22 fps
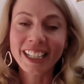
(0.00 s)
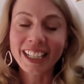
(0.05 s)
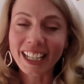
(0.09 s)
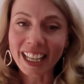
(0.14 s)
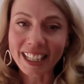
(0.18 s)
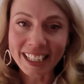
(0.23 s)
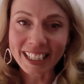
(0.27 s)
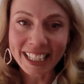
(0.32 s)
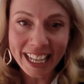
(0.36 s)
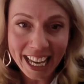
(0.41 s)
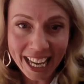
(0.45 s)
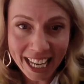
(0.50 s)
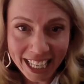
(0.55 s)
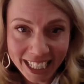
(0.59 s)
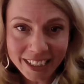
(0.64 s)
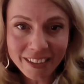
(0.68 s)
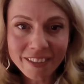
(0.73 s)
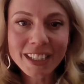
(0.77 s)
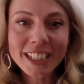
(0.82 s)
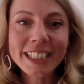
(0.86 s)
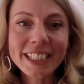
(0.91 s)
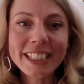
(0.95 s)
at the end
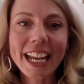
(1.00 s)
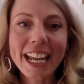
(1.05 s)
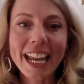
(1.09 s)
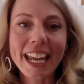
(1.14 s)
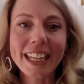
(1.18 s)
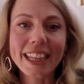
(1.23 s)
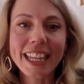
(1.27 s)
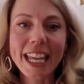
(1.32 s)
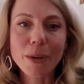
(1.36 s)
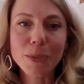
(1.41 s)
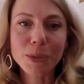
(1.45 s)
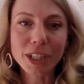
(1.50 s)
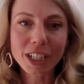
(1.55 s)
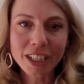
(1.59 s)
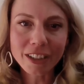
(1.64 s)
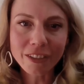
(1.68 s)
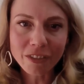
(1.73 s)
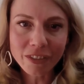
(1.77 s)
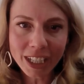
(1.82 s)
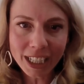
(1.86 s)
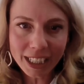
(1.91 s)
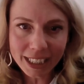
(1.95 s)
of the day, they were
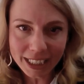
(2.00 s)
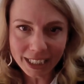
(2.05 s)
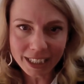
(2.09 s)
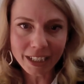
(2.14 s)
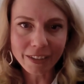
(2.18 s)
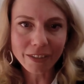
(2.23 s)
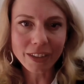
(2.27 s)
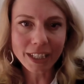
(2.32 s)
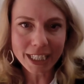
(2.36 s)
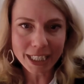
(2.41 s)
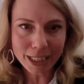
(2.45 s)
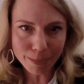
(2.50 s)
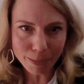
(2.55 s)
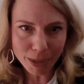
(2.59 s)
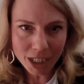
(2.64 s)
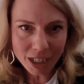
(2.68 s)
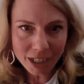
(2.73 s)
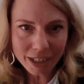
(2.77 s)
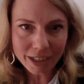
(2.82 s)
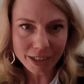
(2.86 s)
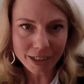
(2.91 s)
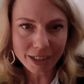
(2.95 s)
convicted of these
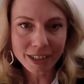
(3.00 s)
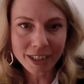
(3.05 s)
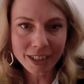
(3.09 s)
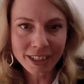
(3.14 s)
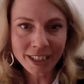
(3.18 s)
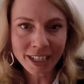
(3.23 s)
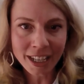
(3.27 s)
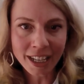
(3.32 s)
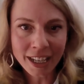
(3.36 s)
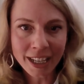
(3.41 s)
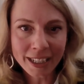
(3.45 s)
murders,